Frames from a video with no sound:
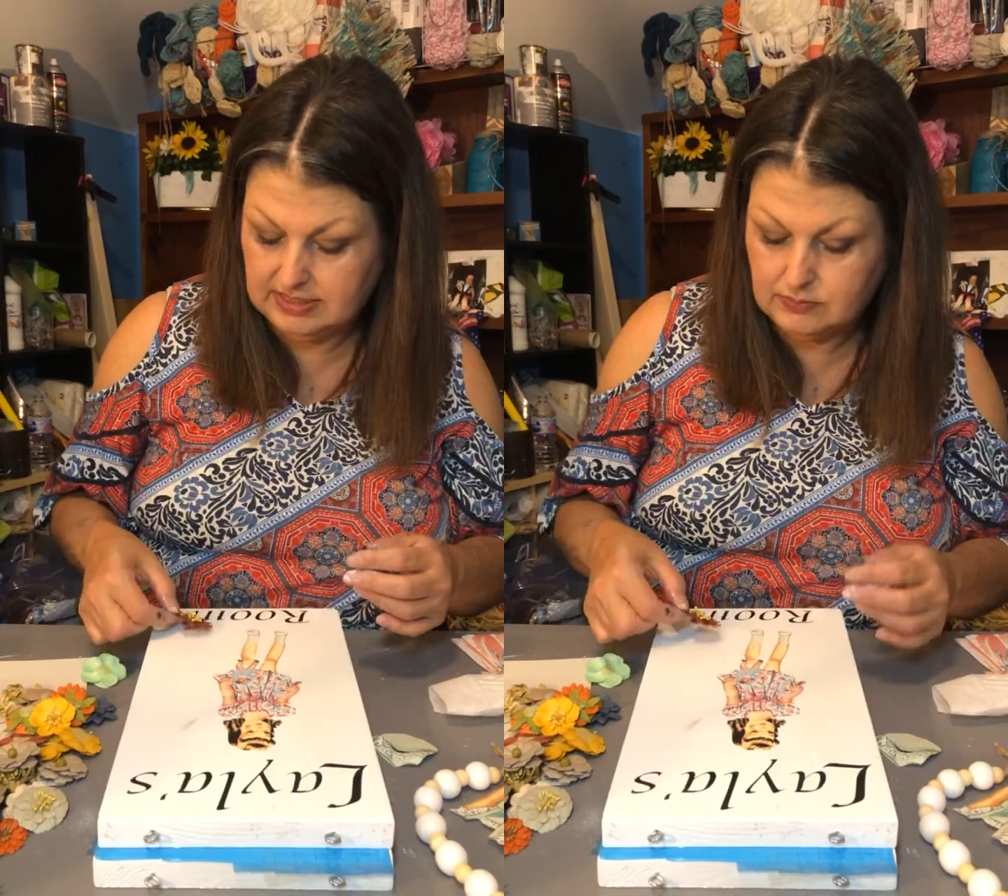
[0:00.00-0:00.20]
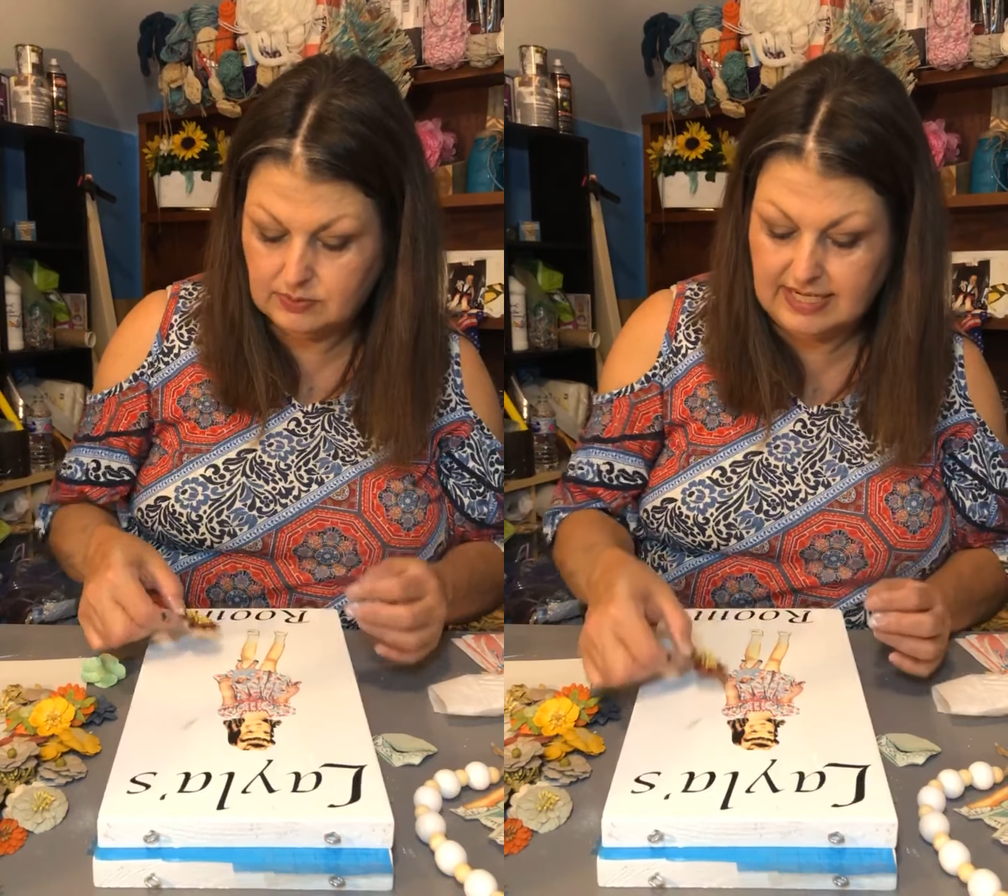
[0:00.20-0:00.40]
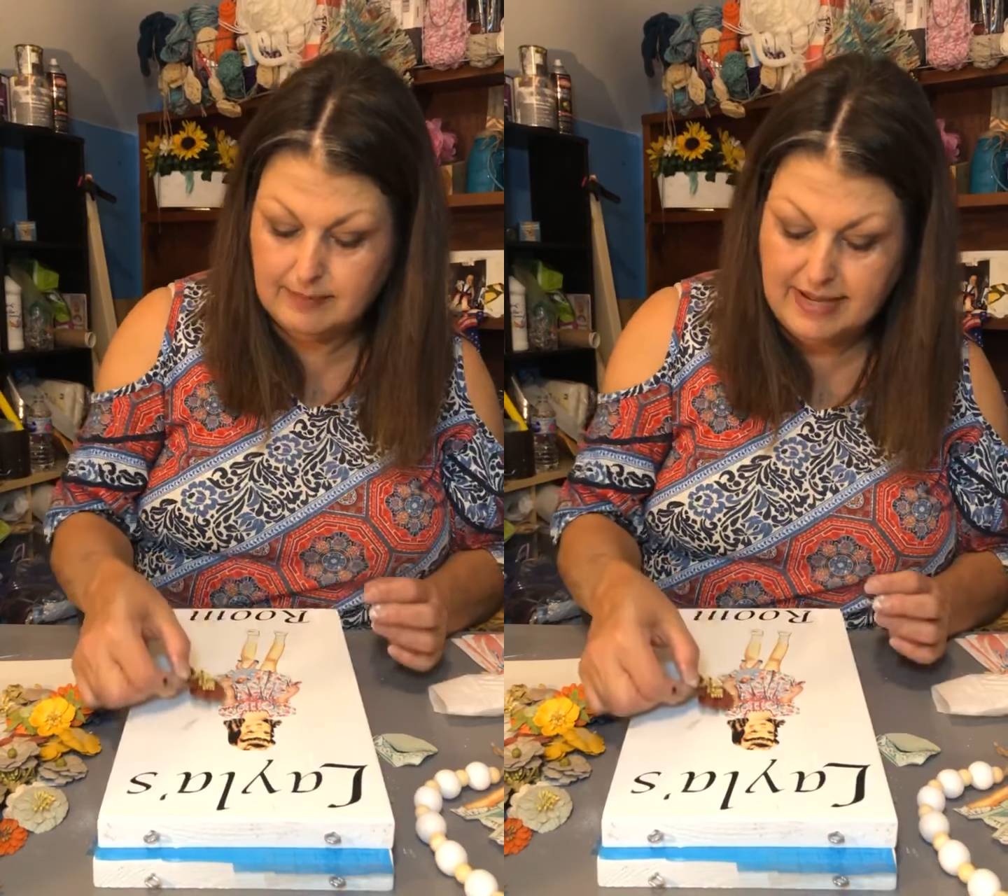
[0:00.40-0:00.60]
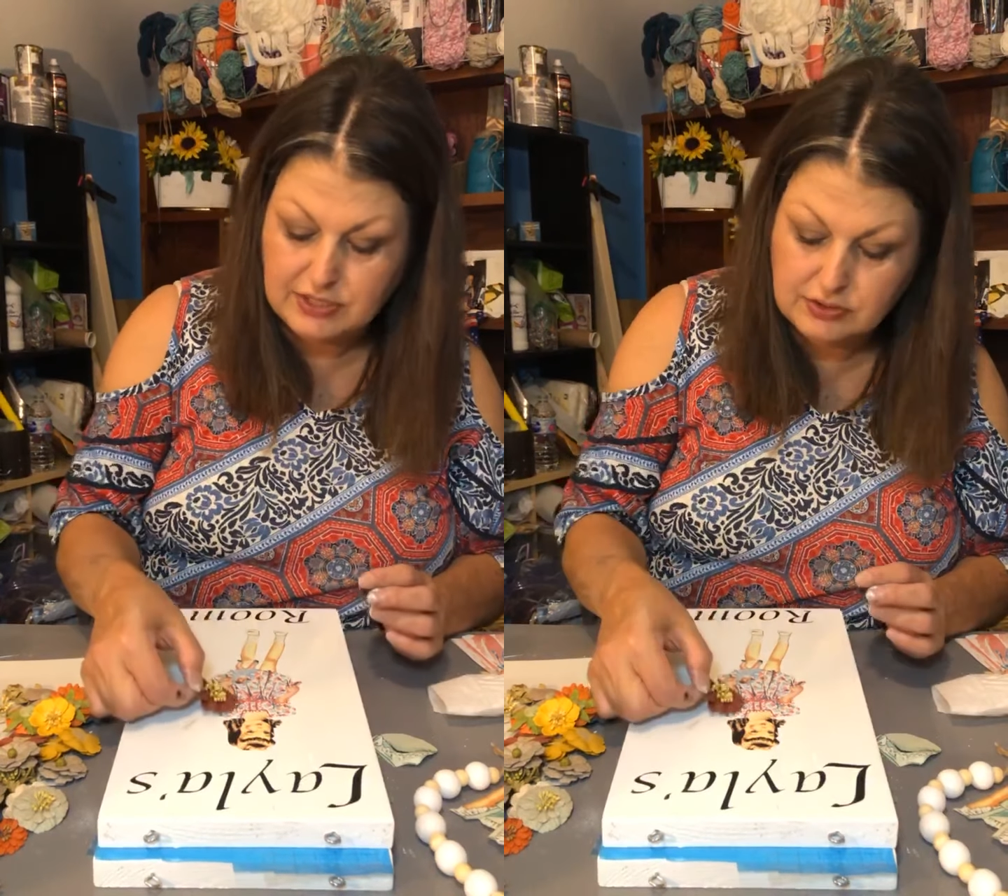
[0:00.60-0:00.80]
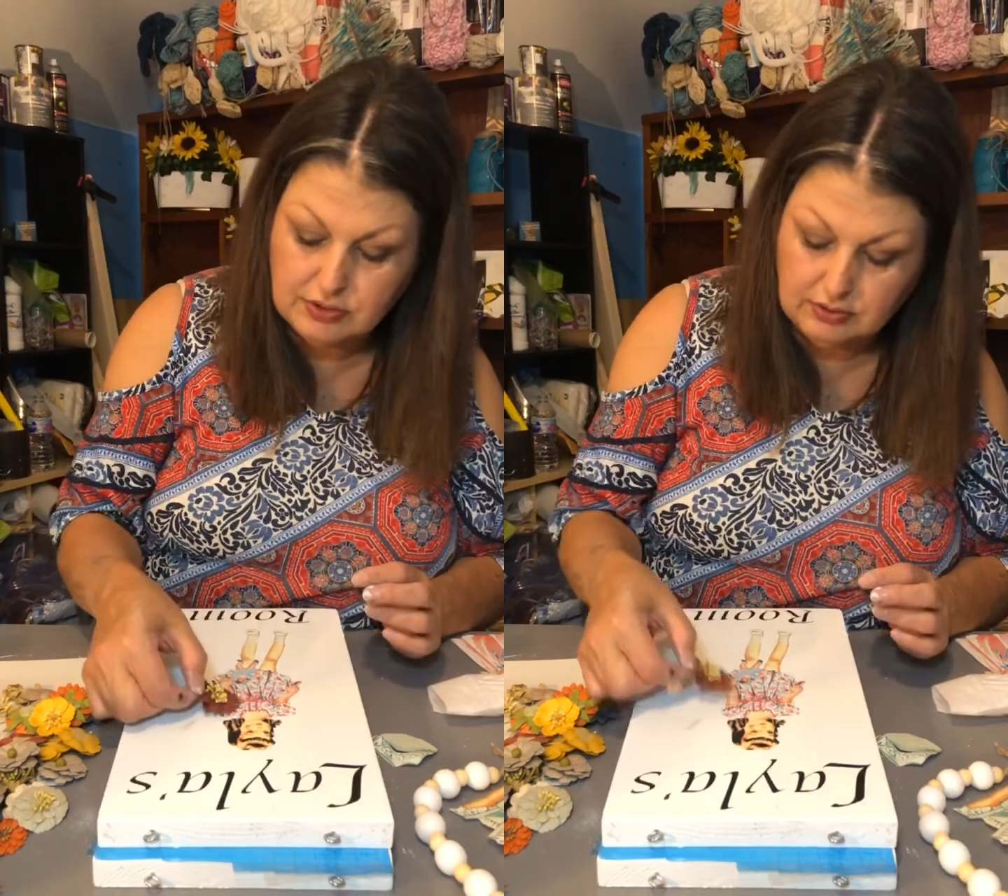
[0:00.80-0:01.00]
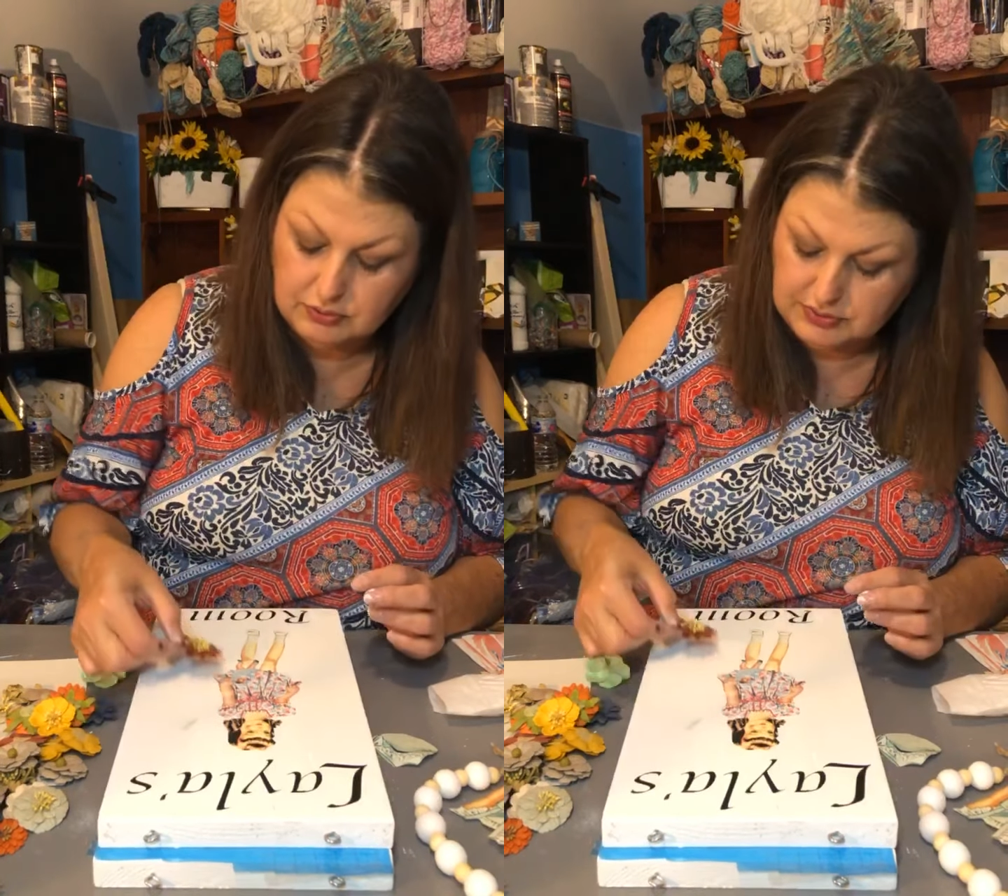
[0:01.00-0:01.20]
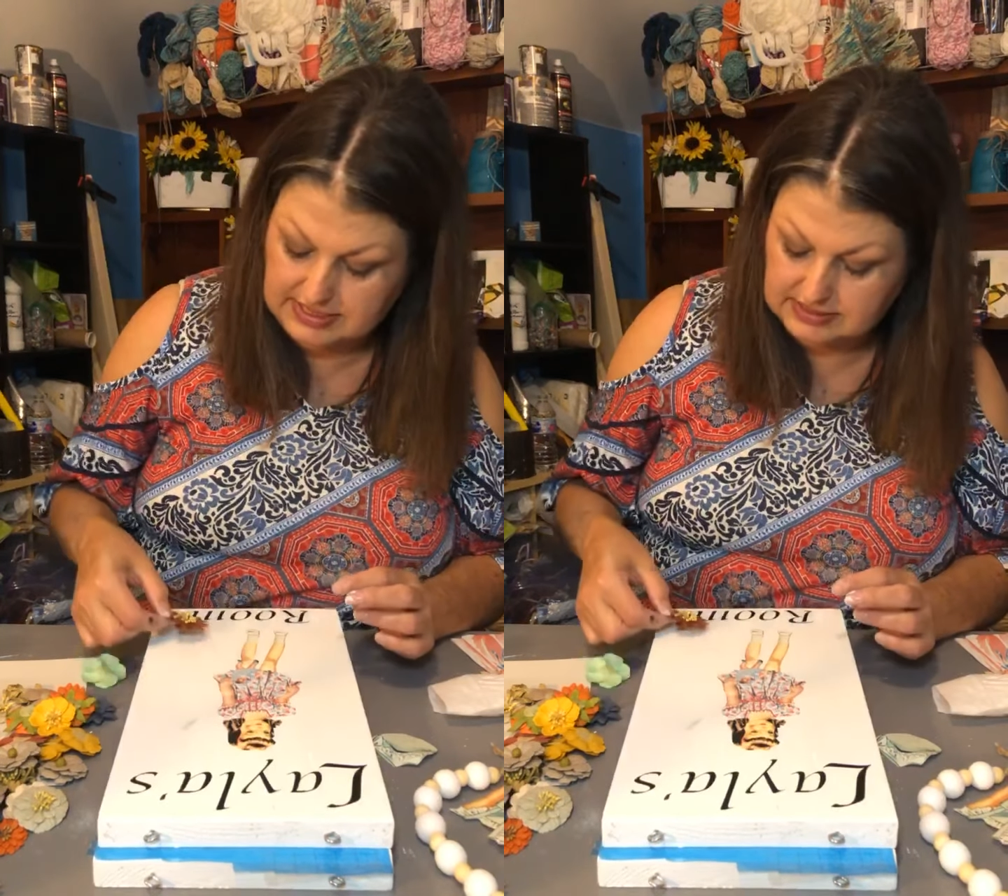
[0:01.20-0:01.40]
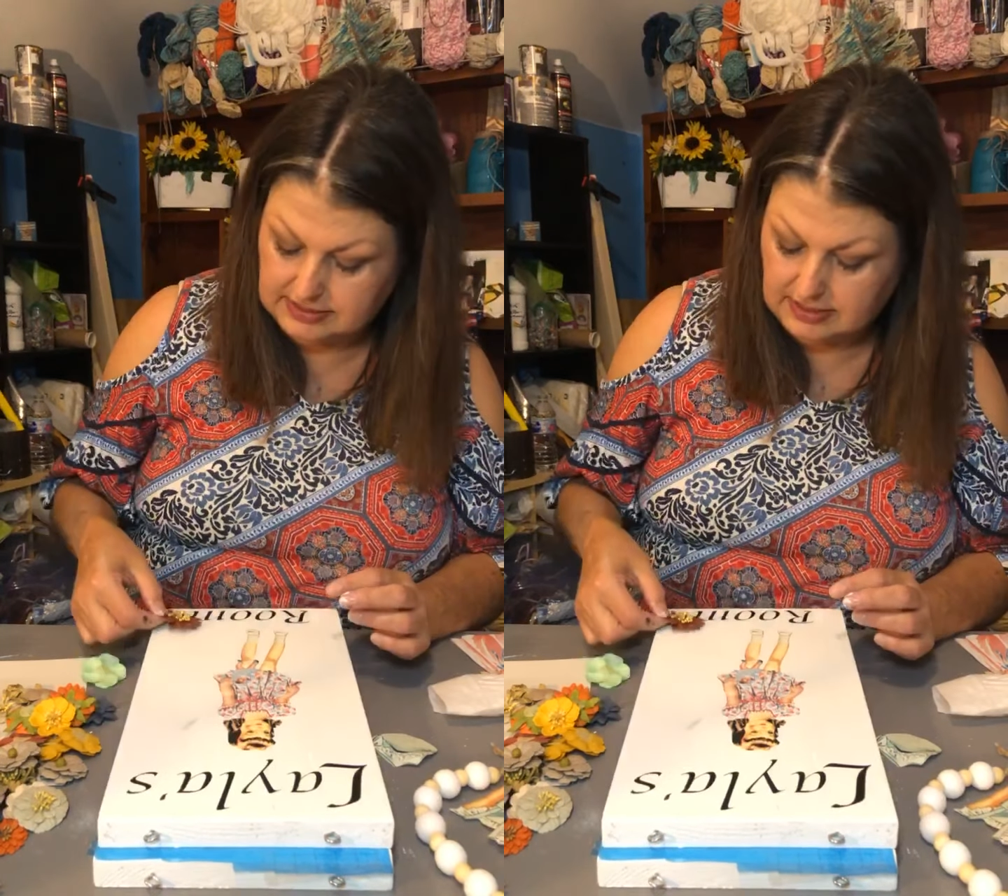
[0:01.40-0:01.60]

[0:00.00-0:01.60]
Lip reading: This one kind of matches her little dress there.